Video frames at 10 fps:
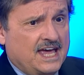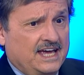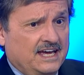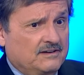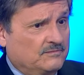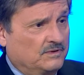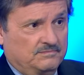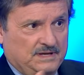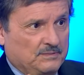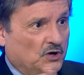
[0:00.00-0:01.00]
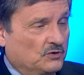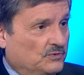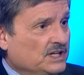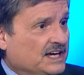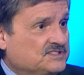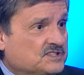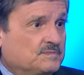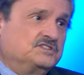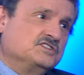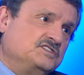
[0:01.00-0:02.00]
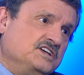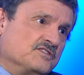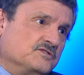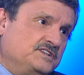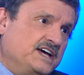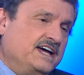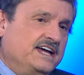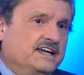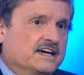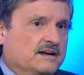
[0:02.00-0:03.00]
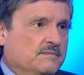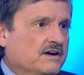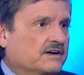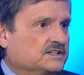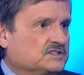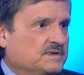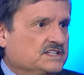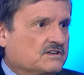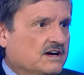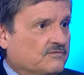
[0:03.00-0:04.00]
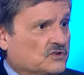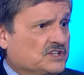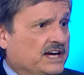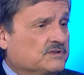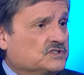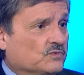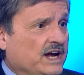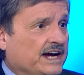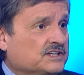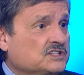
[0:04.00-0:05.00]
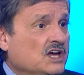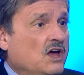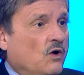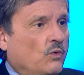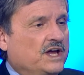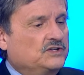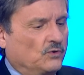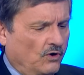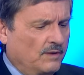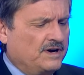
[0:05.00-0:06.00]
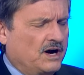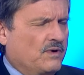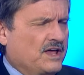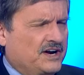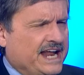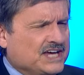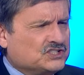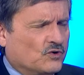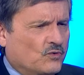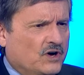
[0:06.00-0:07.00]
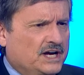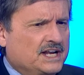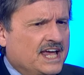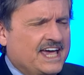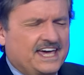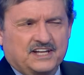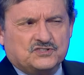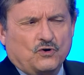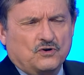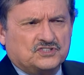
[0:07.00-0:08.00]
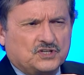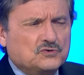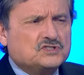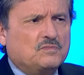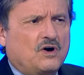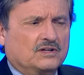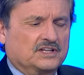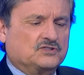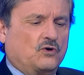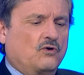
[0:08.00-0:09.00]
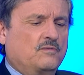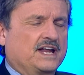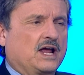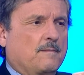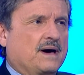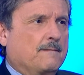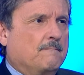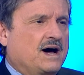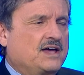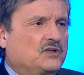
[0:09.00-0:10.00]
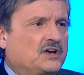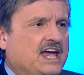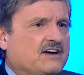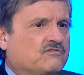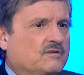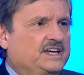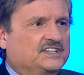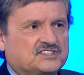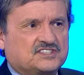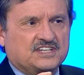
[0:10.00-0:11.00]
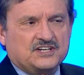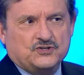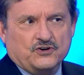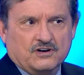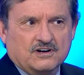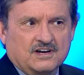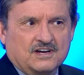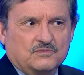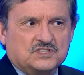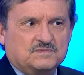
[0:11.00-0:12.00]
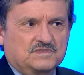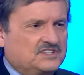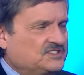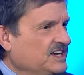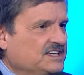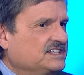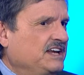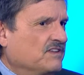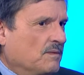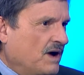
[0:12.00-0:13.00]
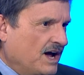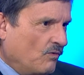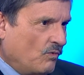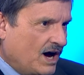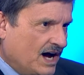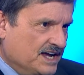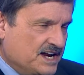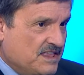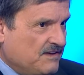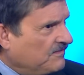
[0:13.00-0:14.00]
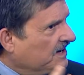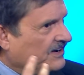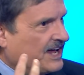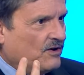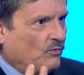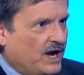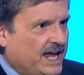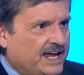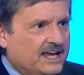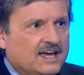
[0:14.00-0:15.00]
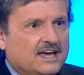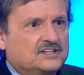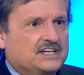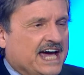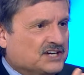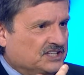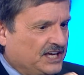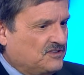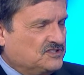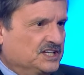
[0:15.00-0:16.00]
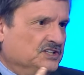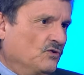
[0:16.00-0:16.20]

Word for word: And when people don't realize this, but just the other day, an American spacecraft, OSIRIS-REx, went into orbit around an asteroid, and it's so small, it's orbiting about 1.5 miles from its center, which this thing isn't even 1 mile wide, and they figured out a way to actually get this thing into